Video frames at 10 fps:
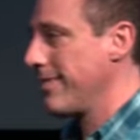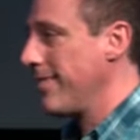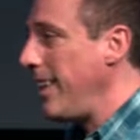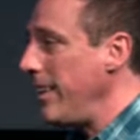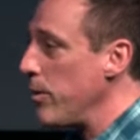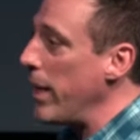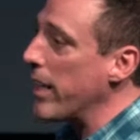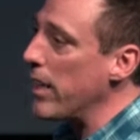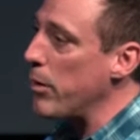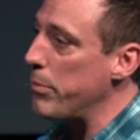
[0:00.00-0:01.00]
right? They
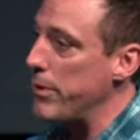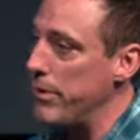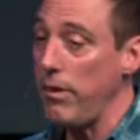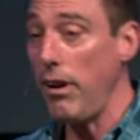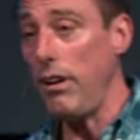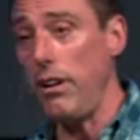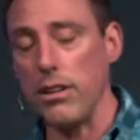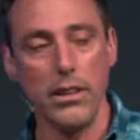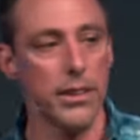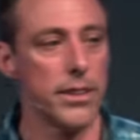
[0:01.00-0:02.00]
wake up. Ah,
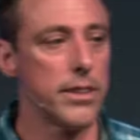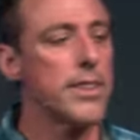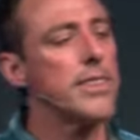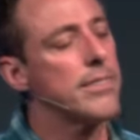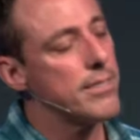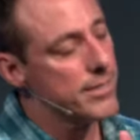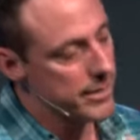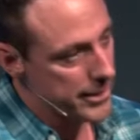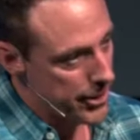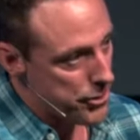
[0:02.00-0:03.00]

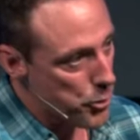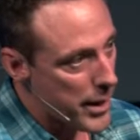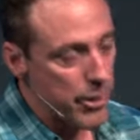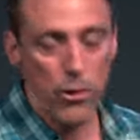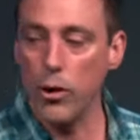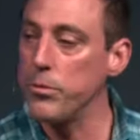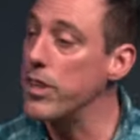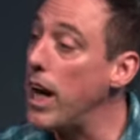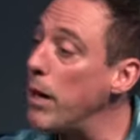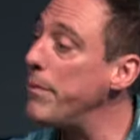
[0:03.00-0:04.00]
here's your white robes.
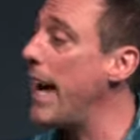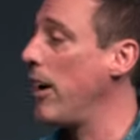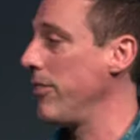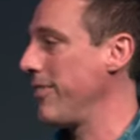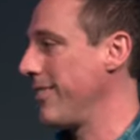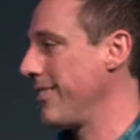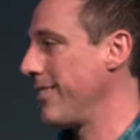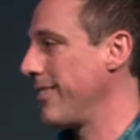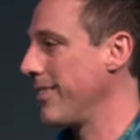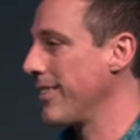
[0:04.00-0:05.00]
Calm down.
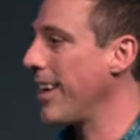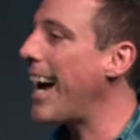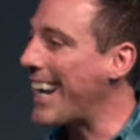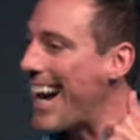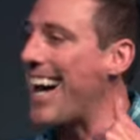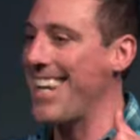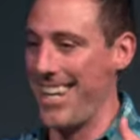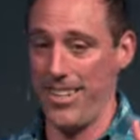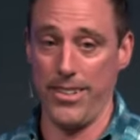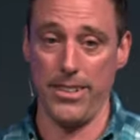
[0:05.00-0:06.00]
I got it.
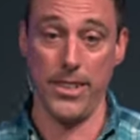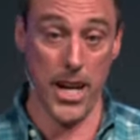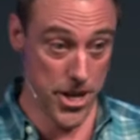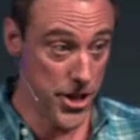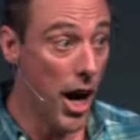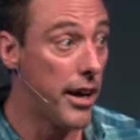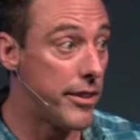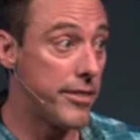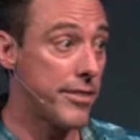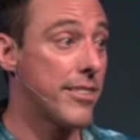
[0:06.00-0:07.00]
And he
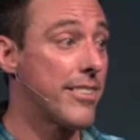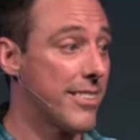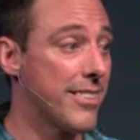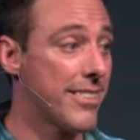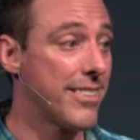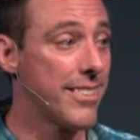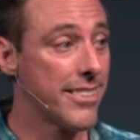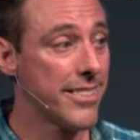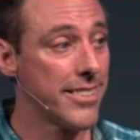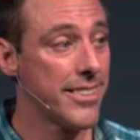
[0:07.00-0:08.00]
does.
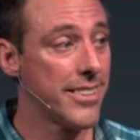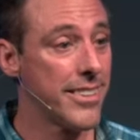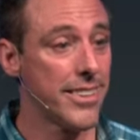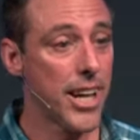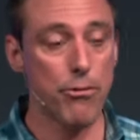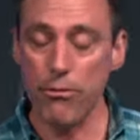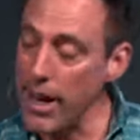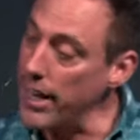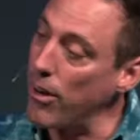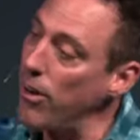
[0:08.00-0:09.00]
I've
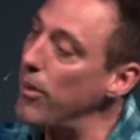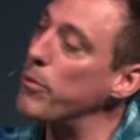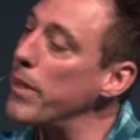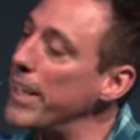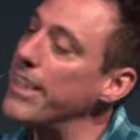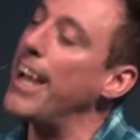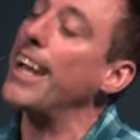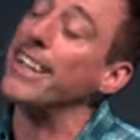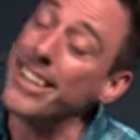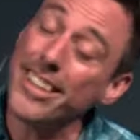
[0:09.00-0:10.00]
read it all the way to the
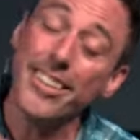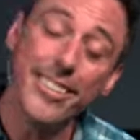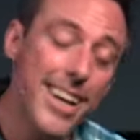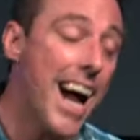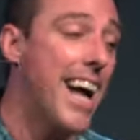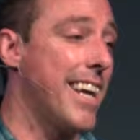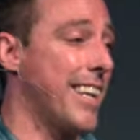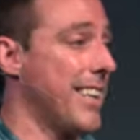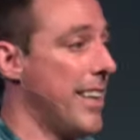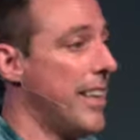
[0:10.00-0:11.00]
end. He's got it.
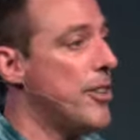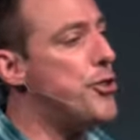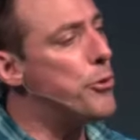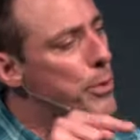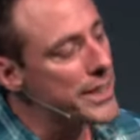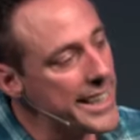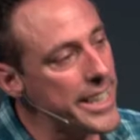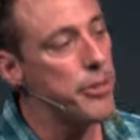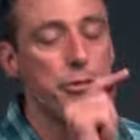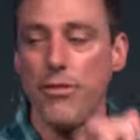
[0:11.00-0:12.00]
Do you
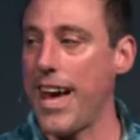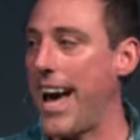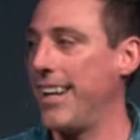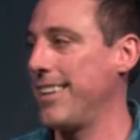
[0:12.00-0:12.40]
believe that?